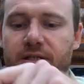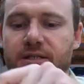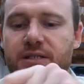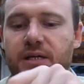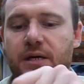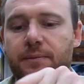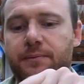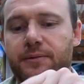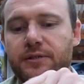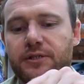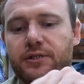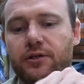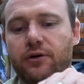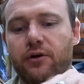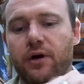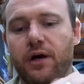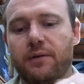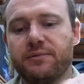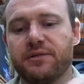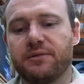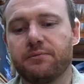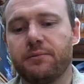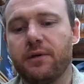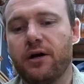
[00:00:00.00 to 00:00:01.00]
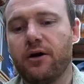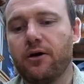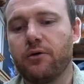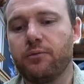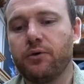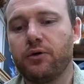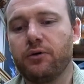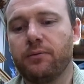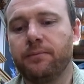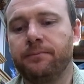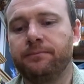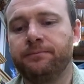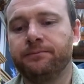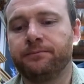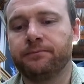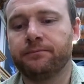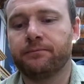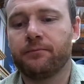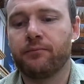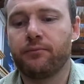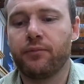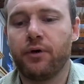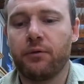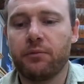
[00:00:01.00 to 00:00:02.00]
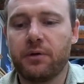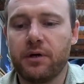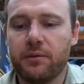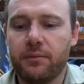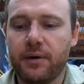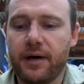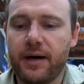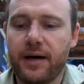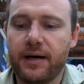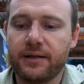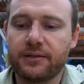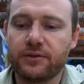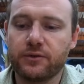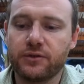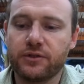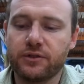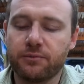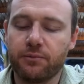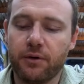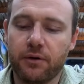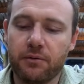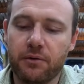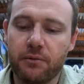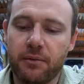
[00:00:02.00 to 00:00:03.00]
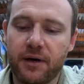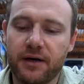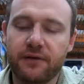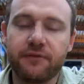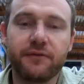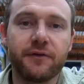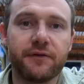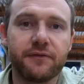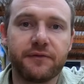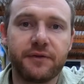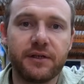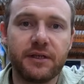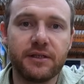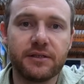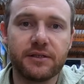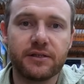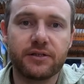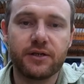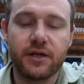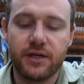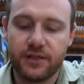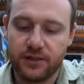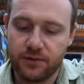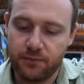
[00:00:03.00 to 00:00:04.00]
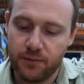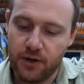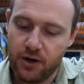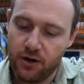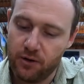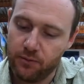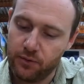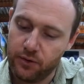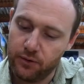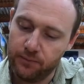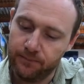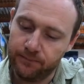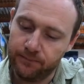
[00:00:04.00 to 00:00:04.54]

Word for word: step is you grab some marabou, probably about 15 strands of marabou.